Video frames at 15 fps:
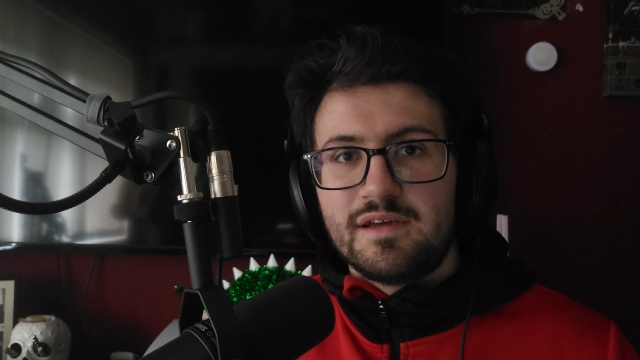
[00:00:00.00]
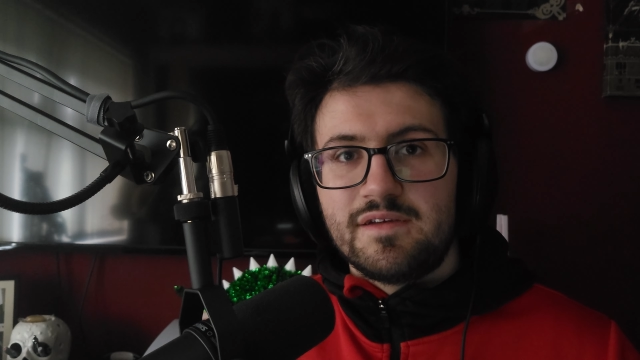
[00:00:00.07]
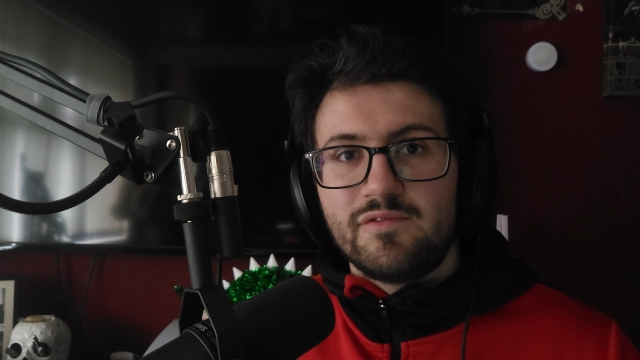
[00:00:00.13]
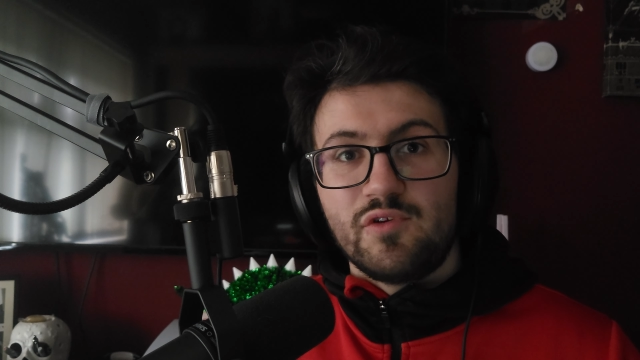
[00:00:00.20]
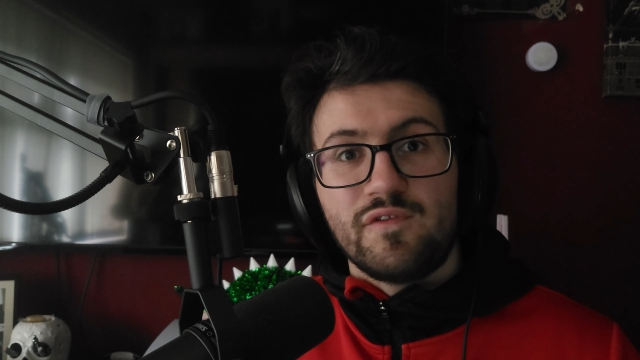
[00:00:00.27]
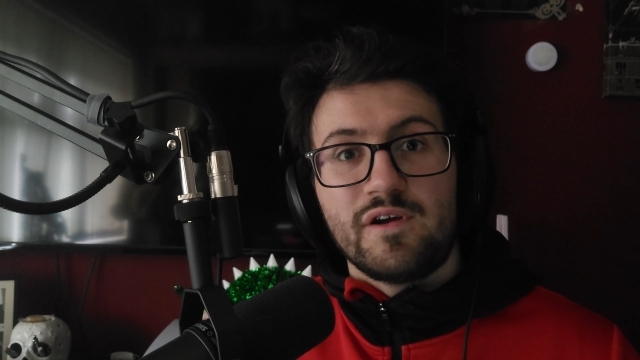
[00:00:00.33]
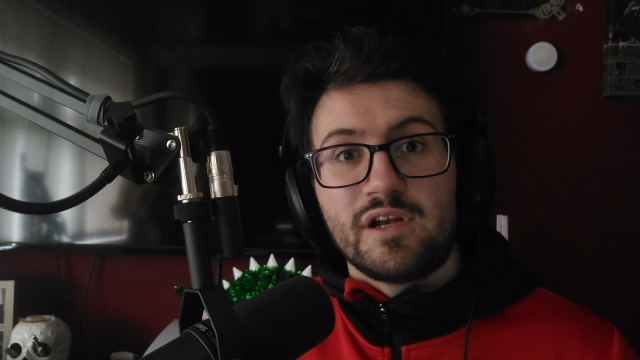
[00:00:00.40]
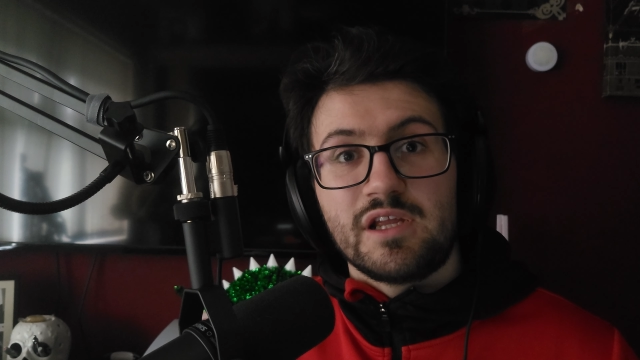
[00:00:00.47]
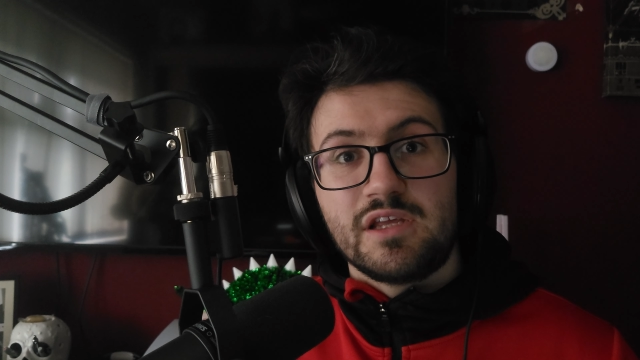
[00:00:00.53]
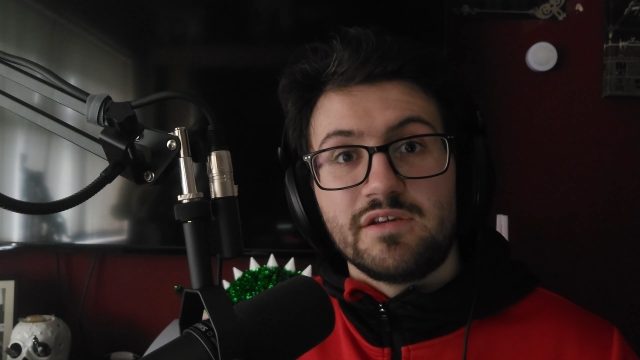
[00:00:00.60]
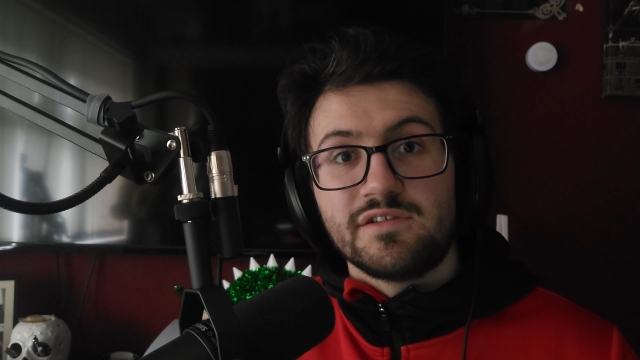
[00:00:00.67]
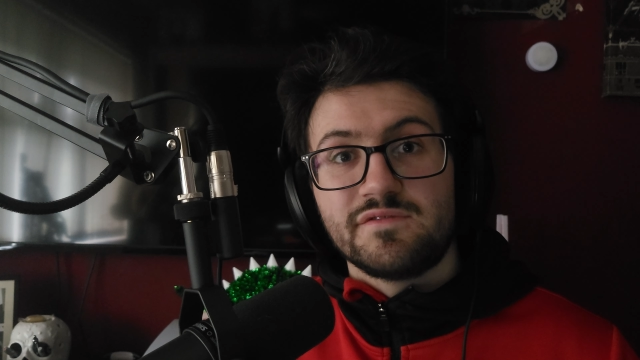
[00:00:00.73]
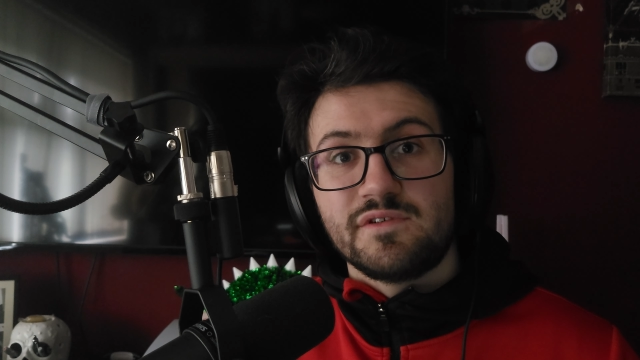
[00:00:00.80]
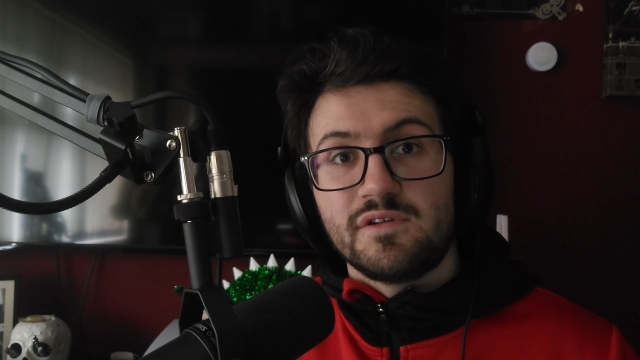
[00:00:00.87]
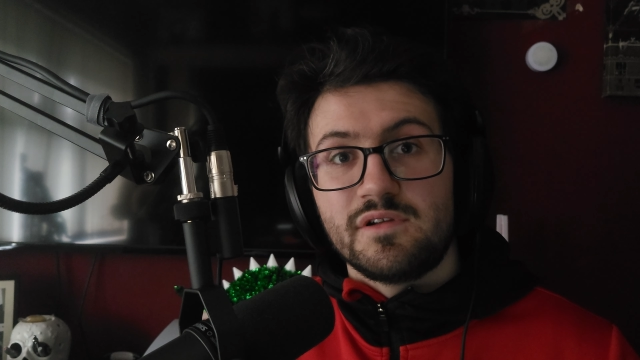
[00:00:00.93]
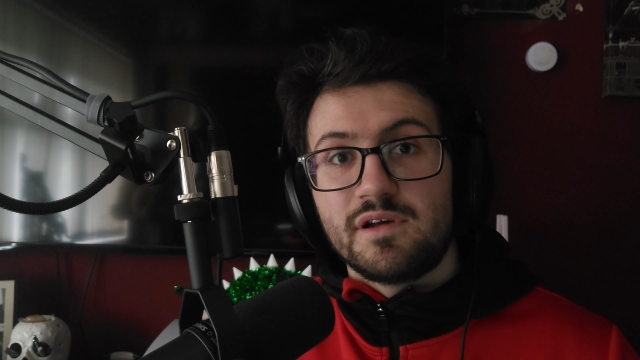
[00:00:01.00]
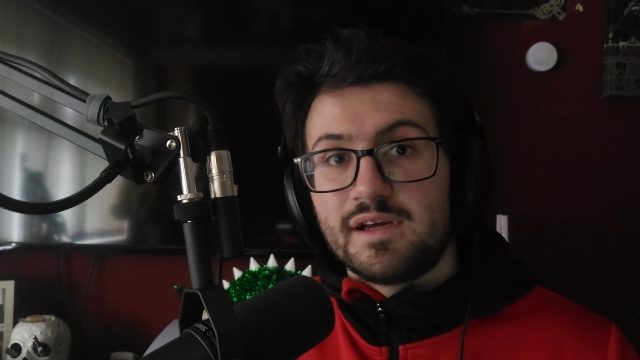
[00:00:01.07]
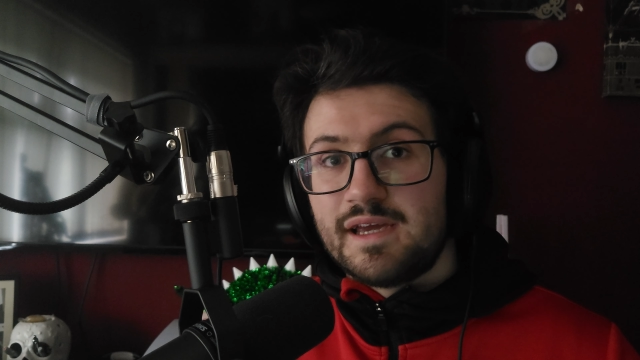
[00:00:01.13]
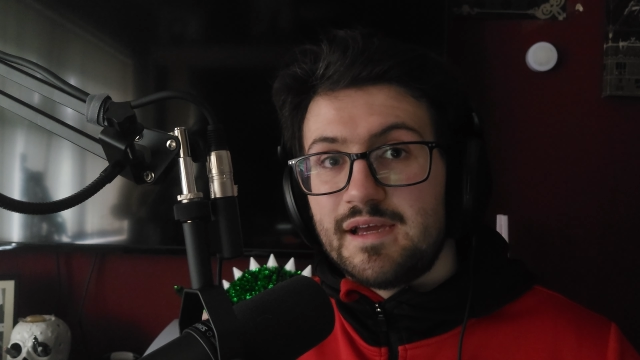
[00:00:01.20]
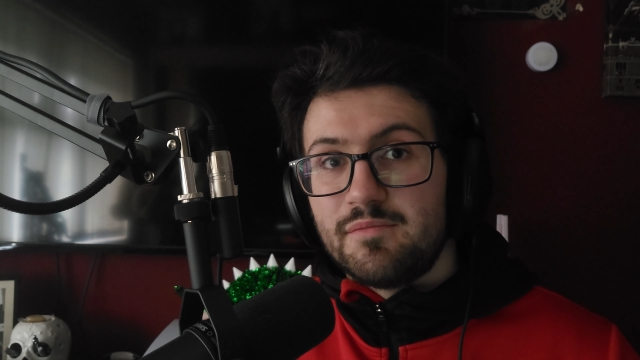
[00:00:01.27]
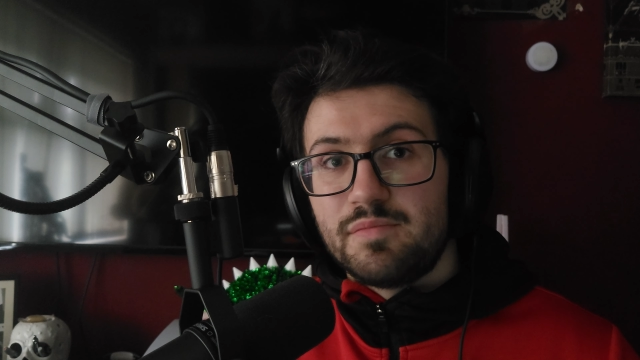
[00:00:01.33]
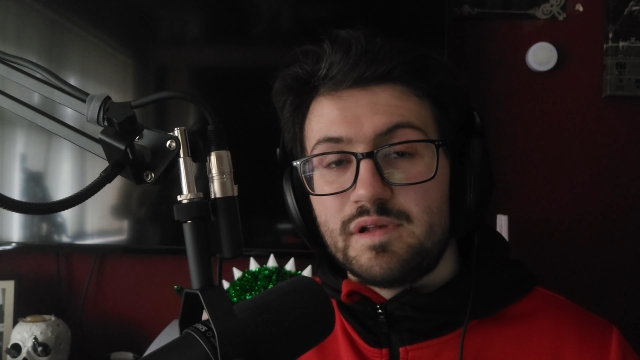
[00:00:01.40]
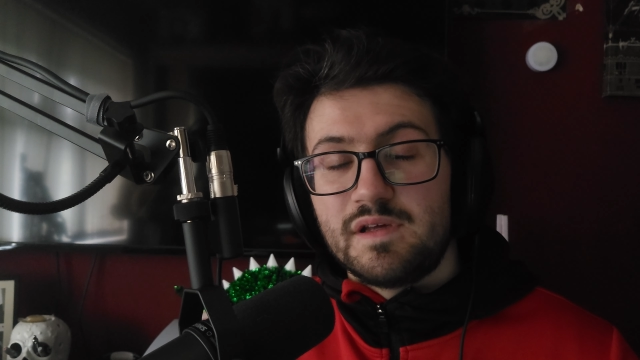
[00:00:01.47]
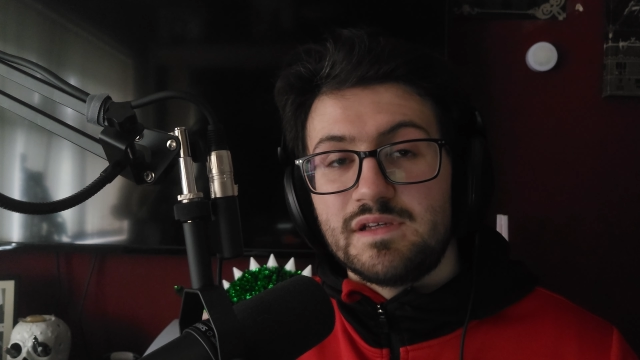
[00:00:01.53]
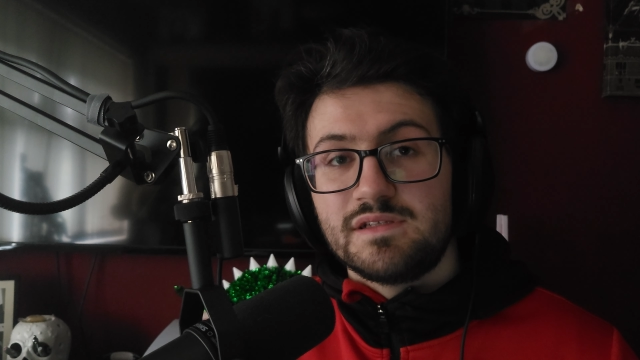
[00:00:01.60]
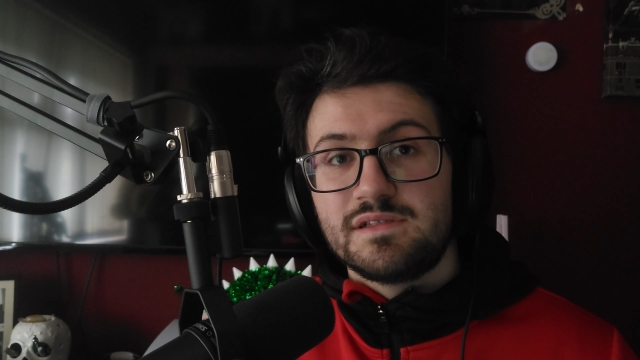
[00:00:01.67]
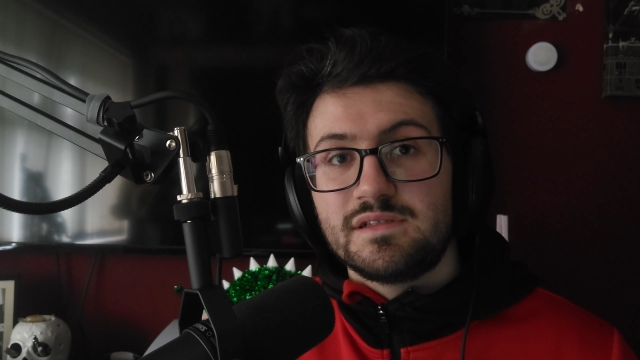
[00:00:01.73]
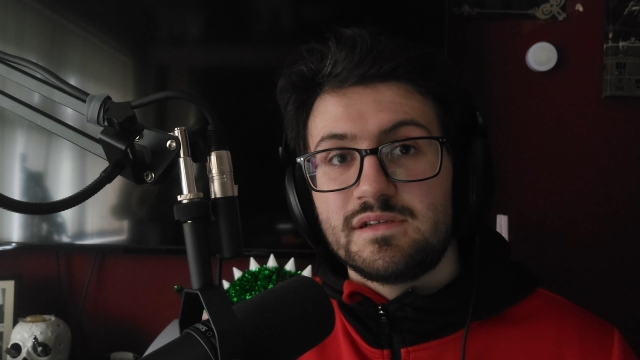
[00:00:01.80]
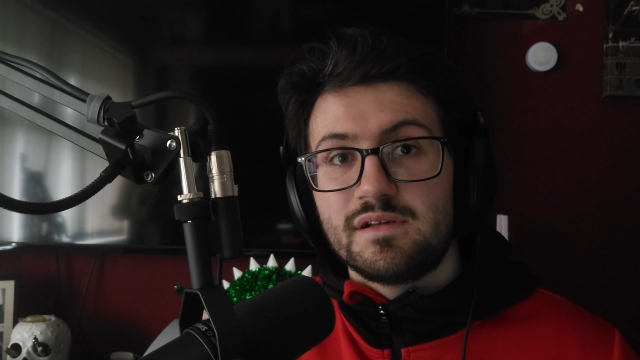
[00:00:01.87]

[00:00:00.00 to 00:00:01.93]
If you found it useful, again, please